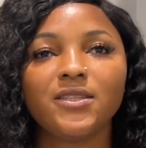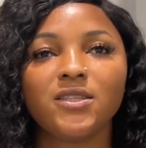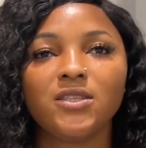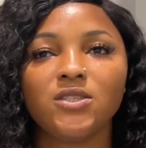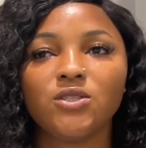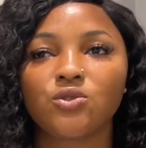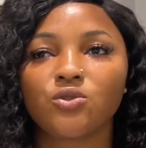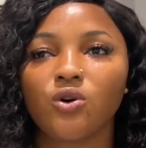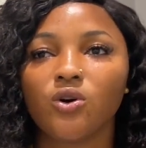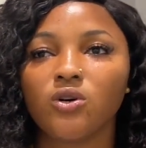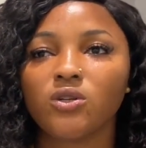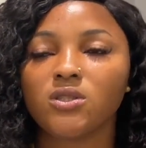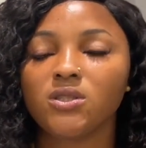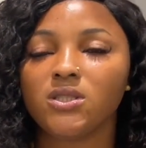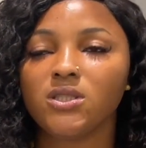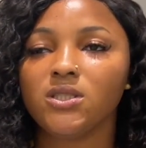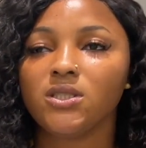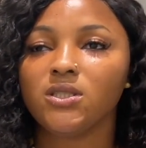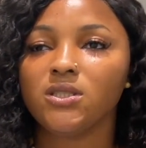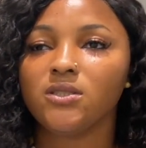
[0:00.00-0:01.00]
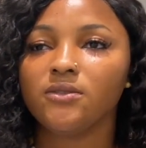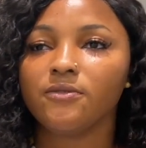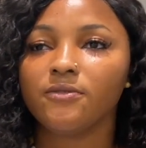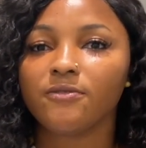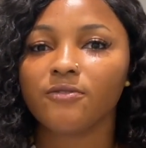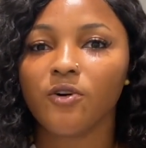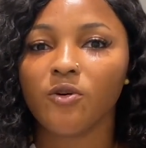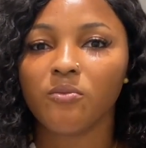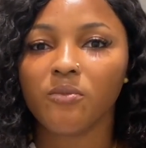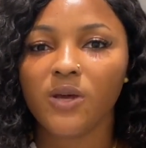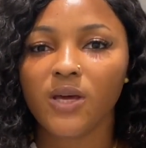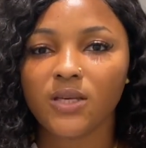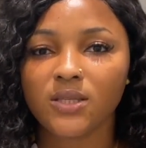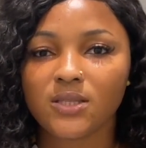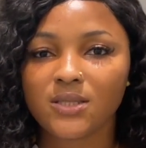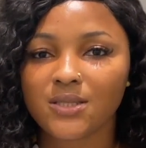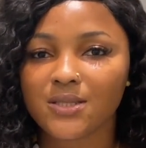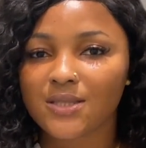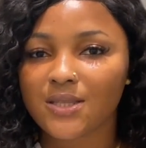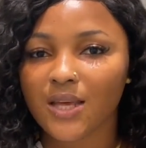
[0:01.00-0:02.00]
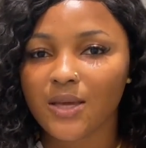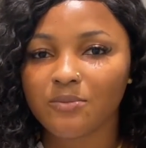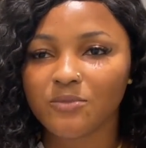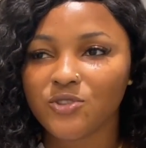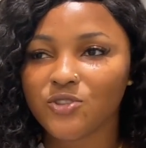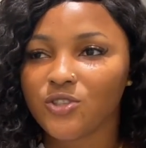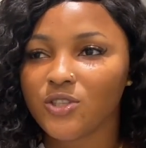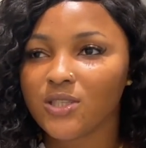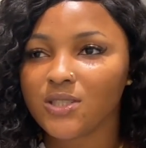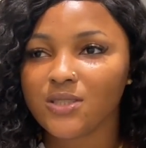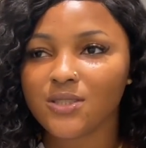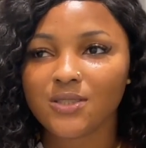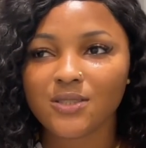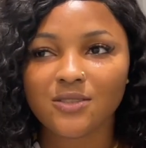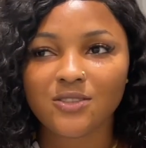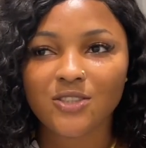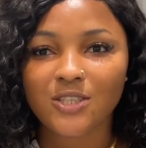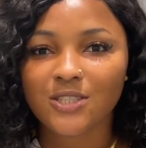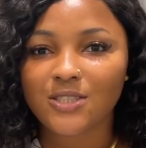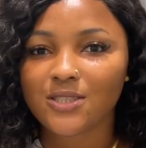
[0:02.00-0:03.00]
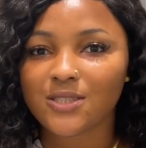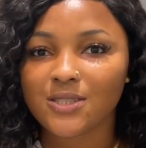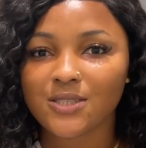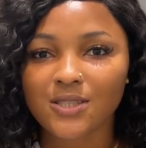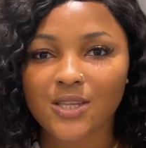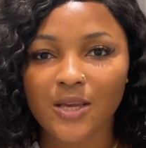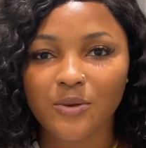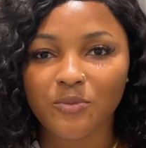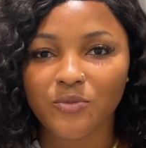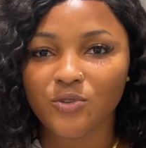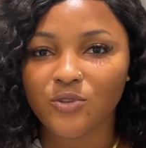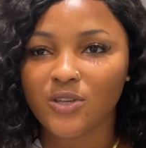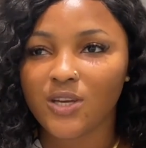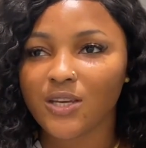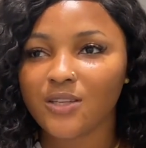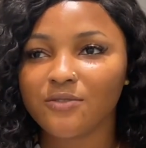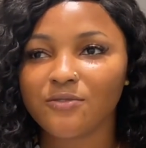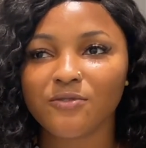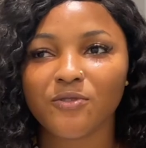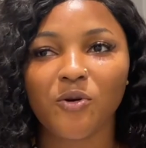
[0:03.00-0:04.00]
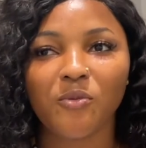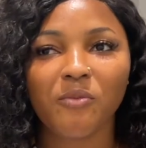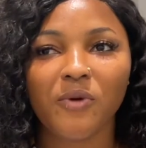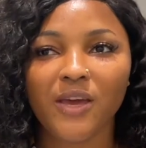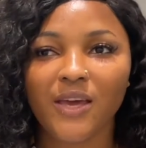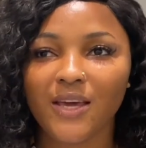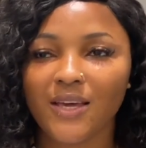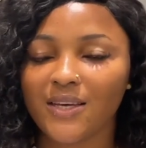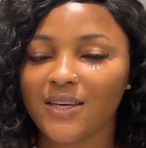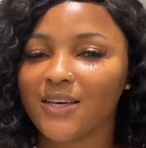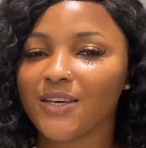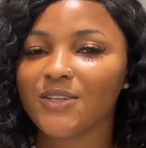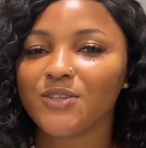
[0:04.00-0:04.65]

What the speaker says: It's called the Form A system, trade system. You get Form A.